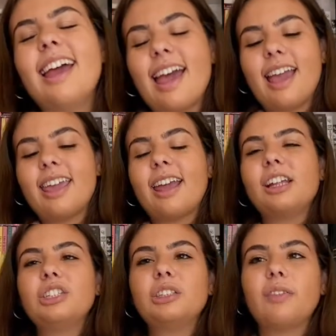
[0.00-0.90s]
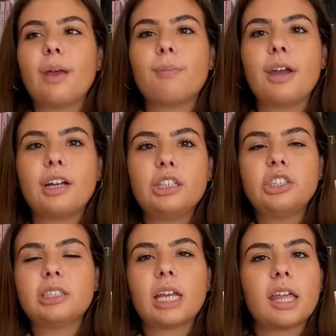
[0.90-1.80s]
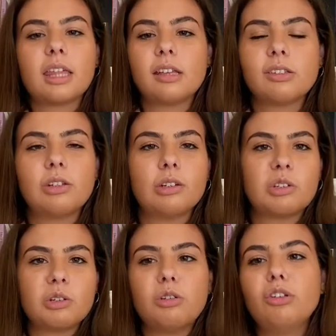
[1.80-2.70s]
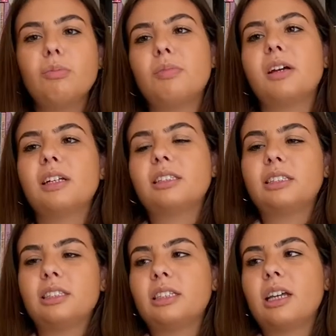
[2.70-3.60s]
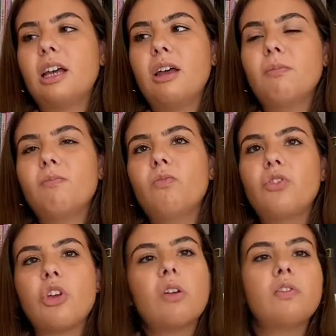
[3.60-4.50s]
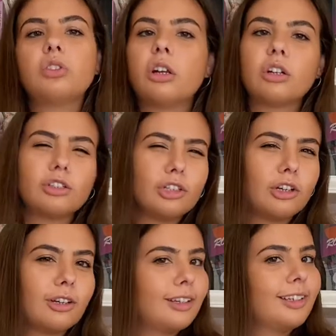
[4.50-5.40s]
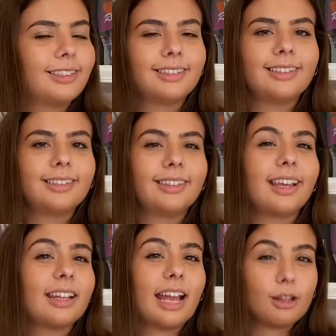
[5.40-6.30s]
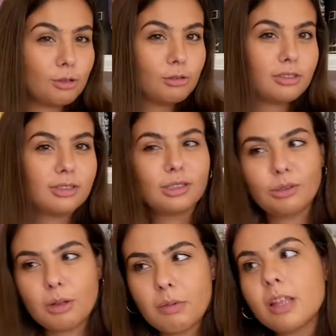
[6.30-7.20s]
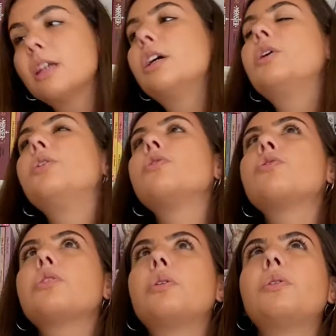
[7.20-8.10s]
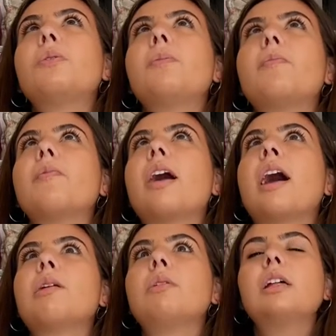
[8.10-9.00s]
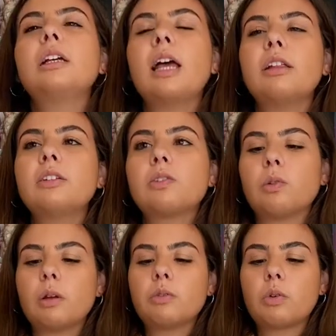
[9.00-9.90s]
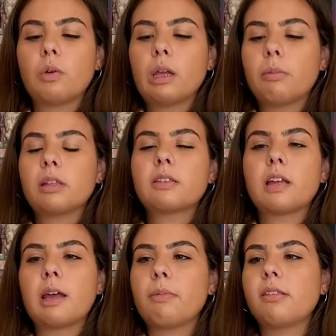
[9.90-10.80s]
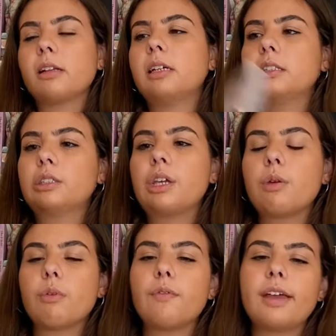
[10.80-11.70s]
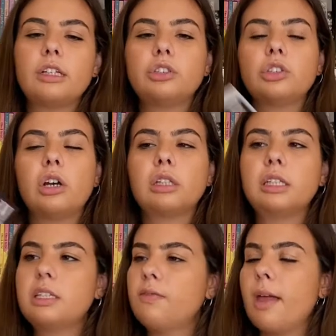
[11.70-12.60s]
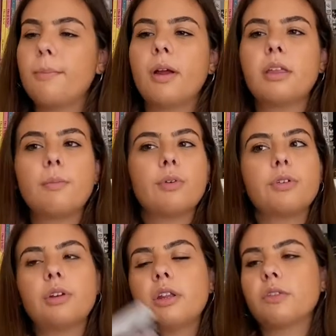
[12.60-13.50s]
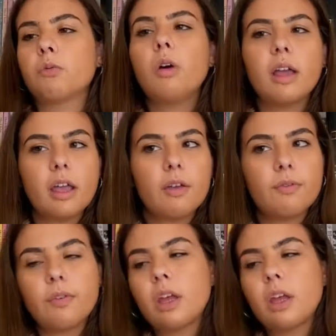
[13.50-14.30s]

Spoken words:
I get it, she's a vampire, she's like 1,000 years old, but you could have drawn her to look like an adult, you know what I mean? So I really liked how the story was going about this guy basically seeking revenge on this vampire that murdered his wife,